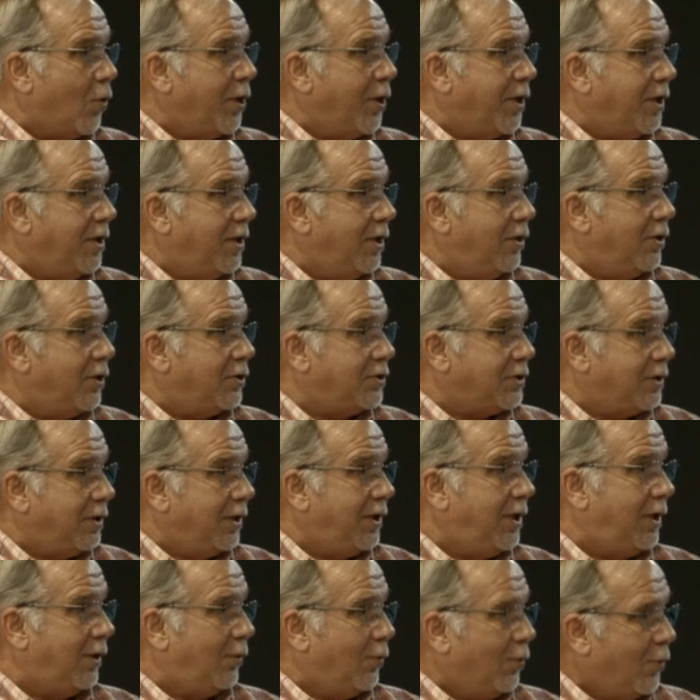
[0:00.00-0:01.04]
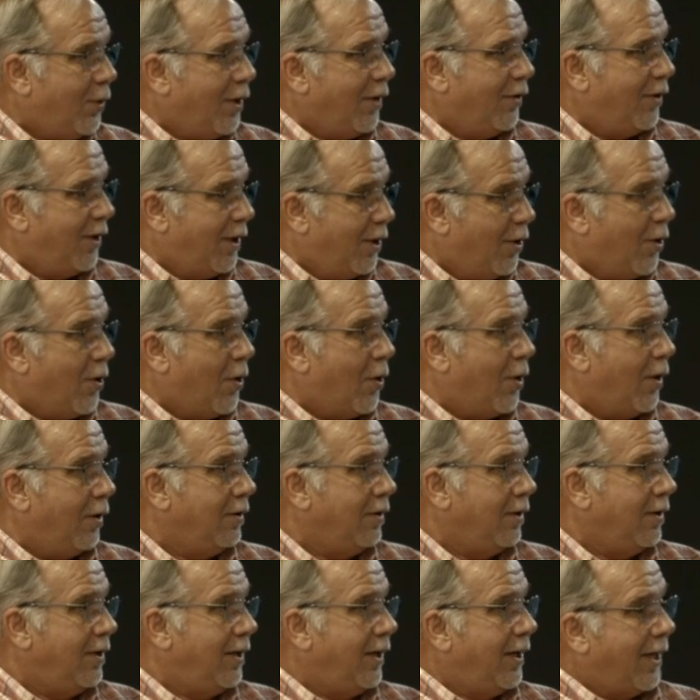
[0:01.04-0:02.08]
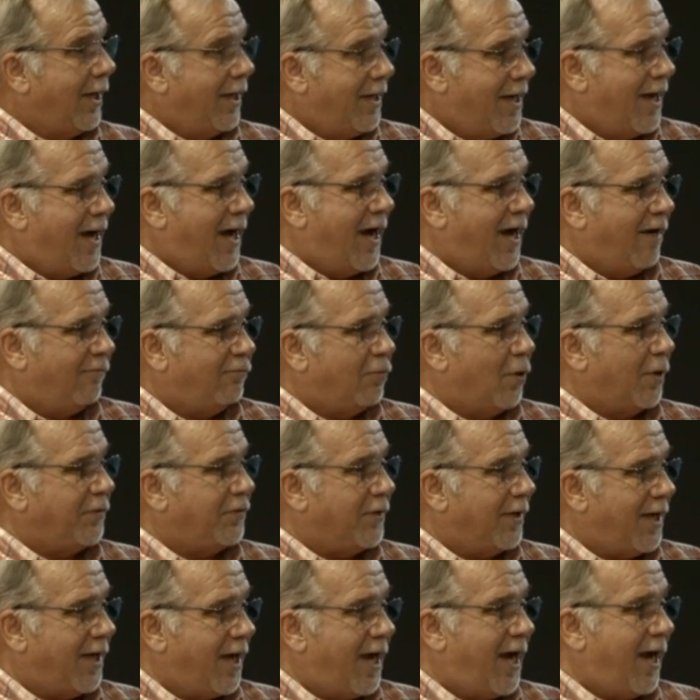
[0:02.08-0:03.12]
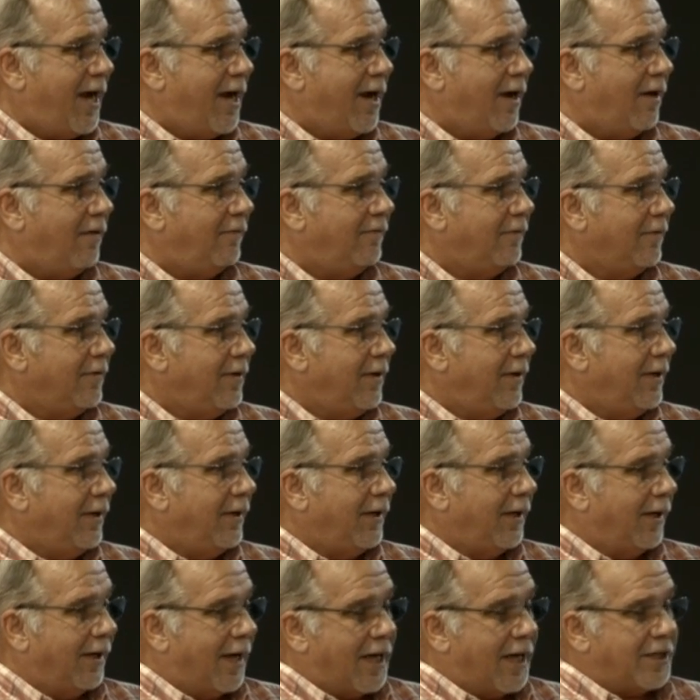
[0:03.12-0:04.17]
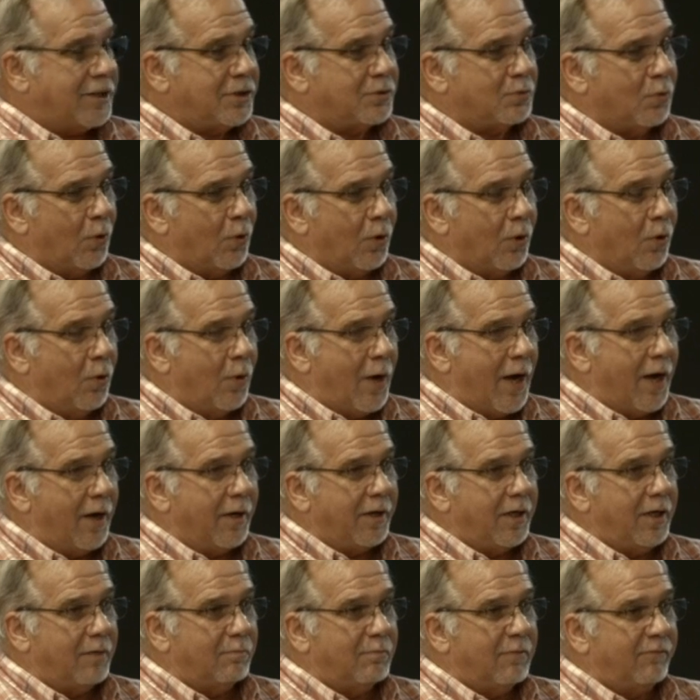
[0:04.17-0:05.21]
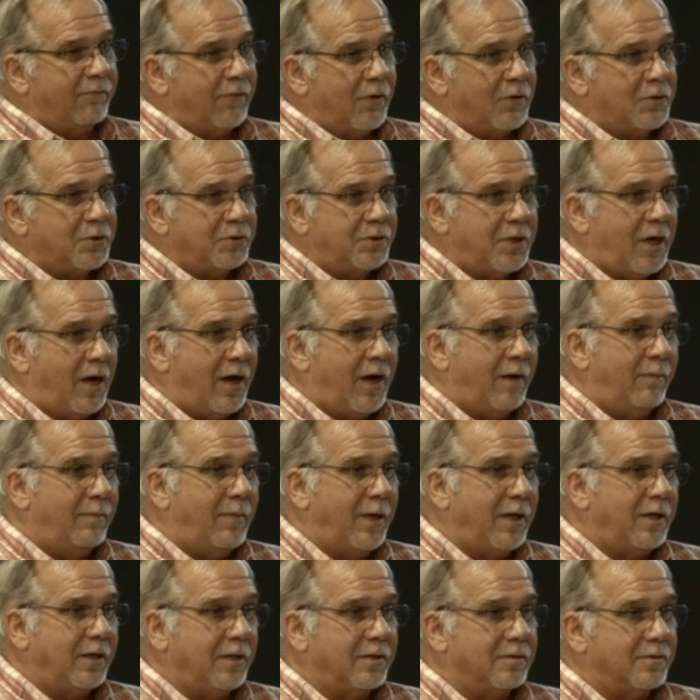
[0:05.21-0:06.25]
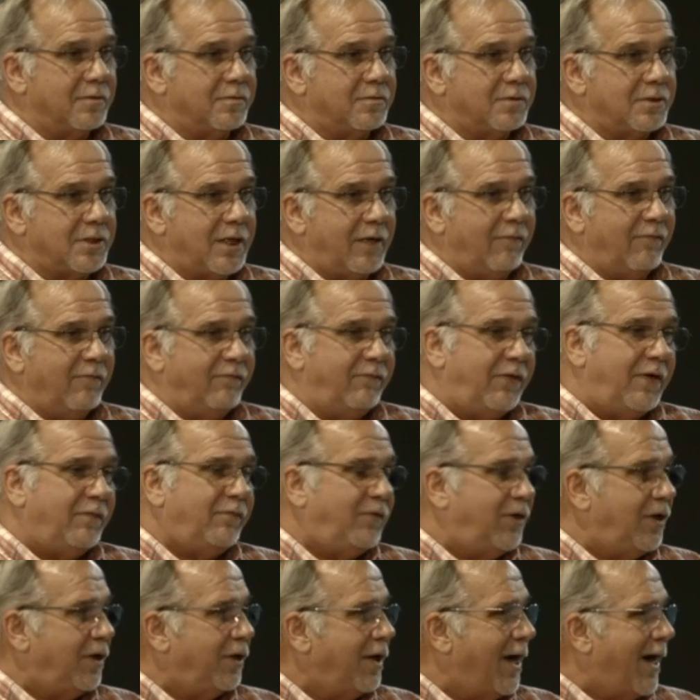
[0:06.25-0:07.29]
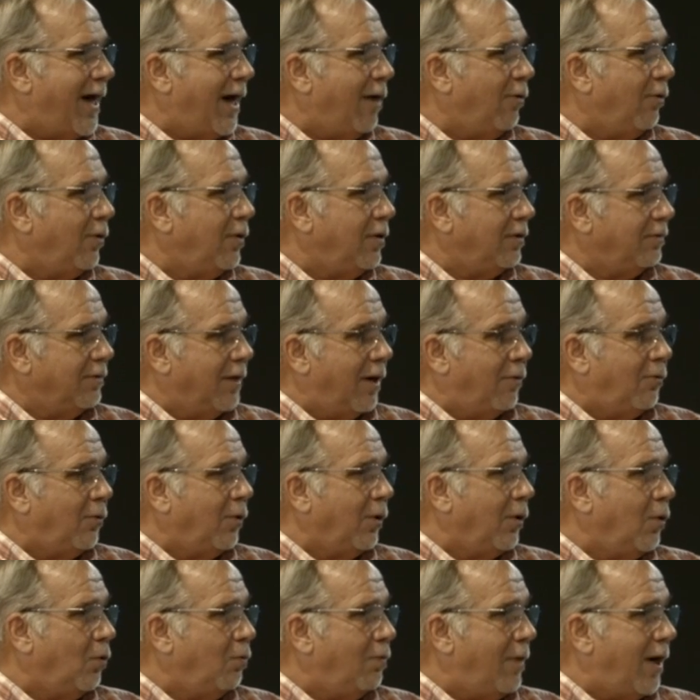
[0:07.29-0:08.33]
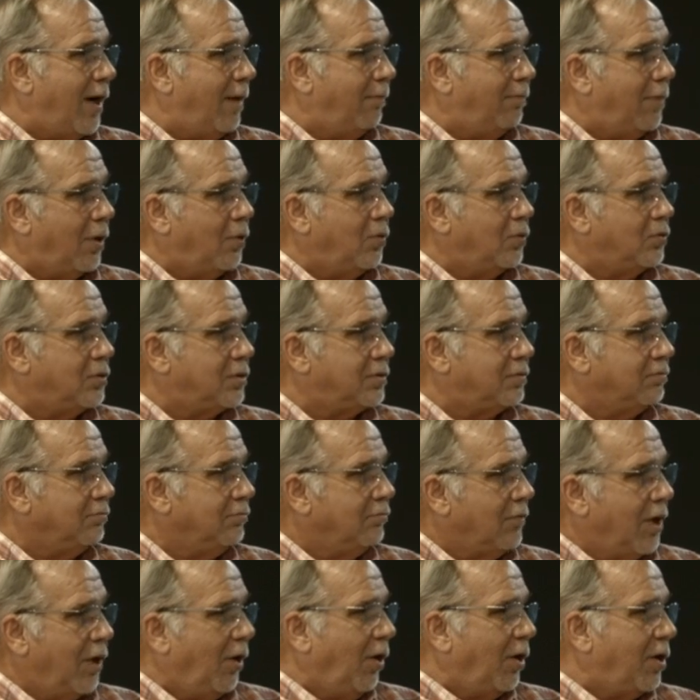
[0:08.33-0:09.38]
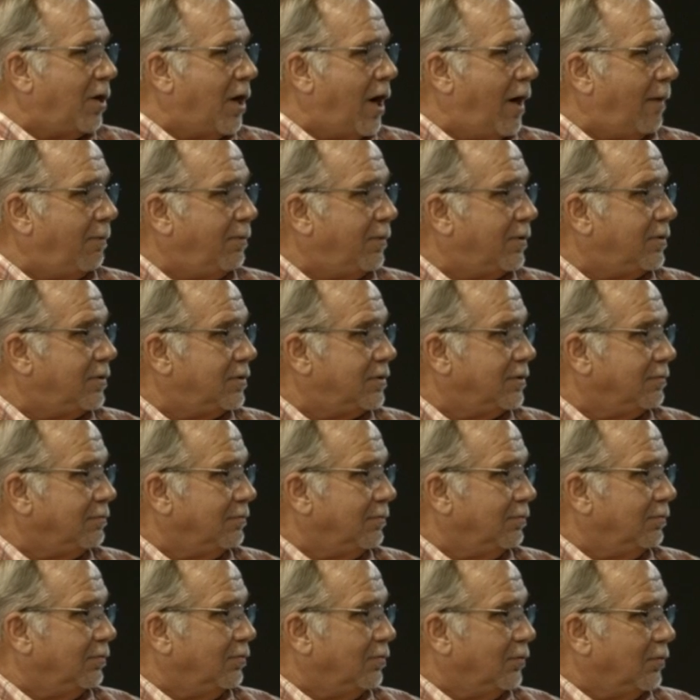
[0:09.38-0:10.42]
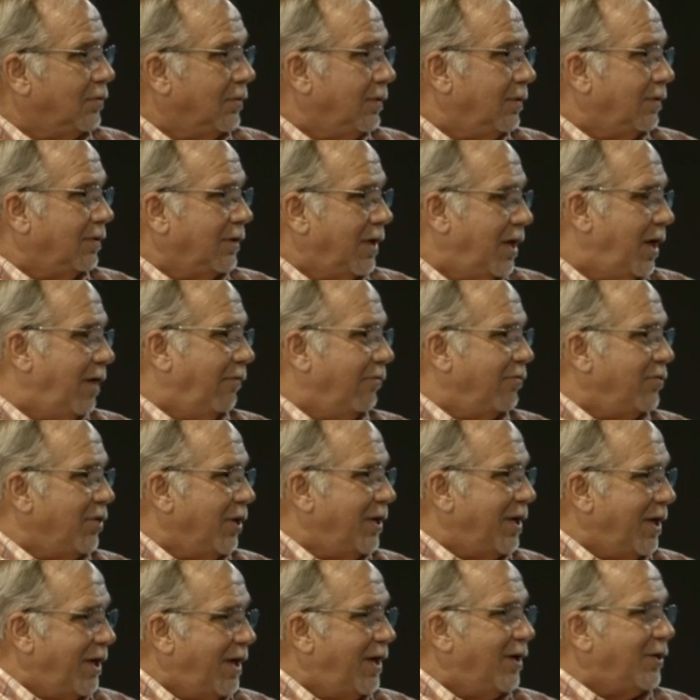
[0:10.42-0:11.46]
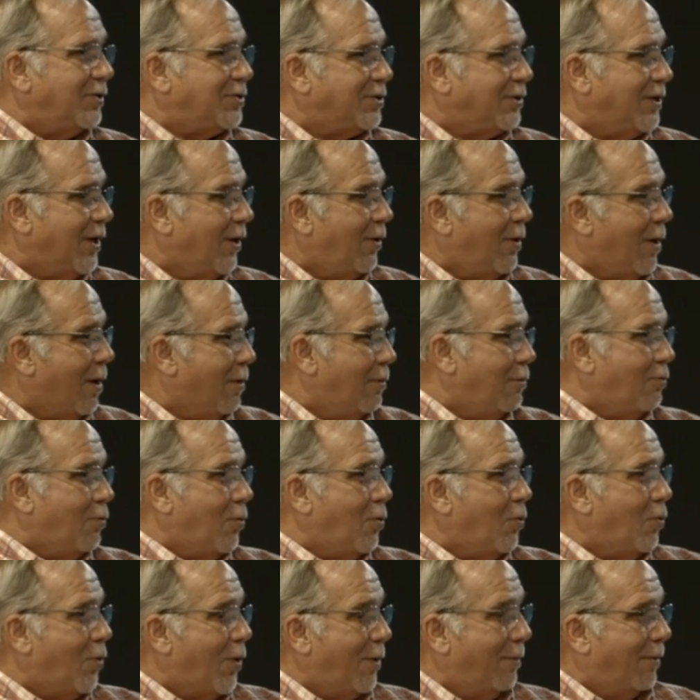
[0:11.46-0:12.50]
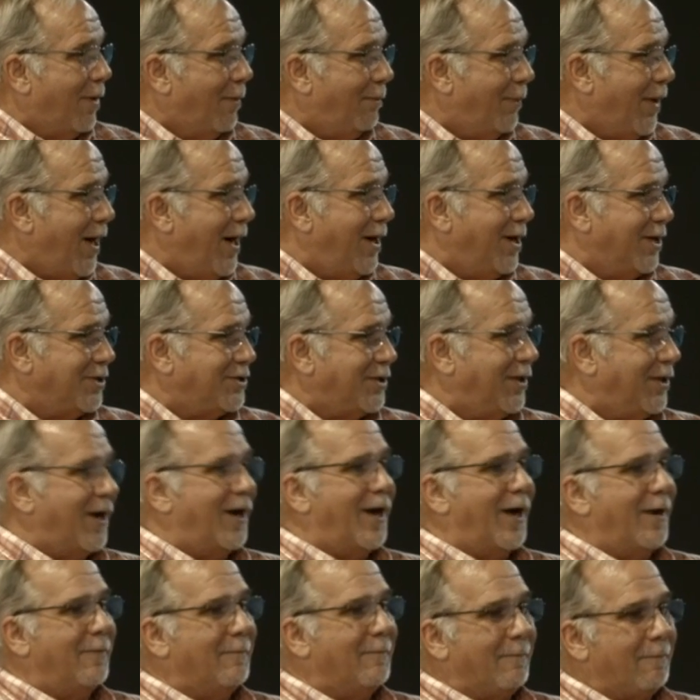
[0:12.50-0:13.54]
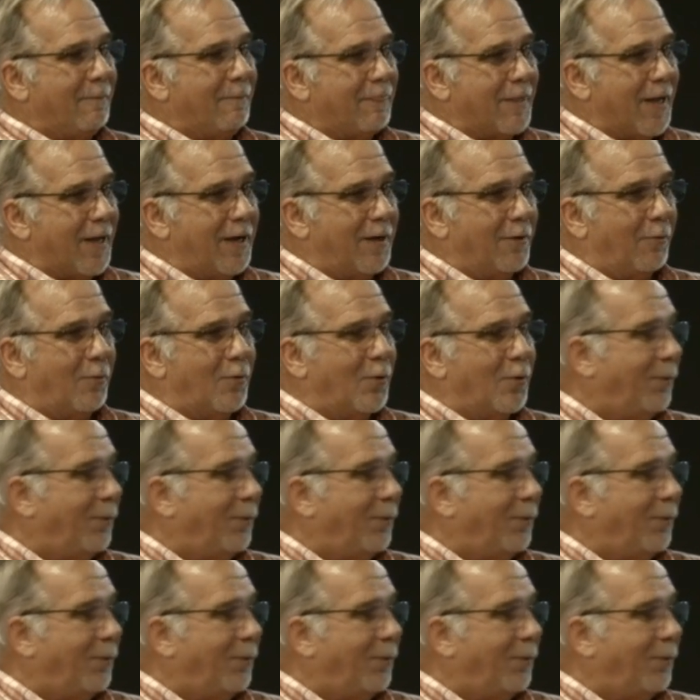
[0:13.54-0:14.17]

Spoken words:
years to get where they are and to have what they have. And I just want to go out and get my first job making $7.50 an hour, and I want to go buy boats, helicopters, and everything else. I want what my parents got. I don't want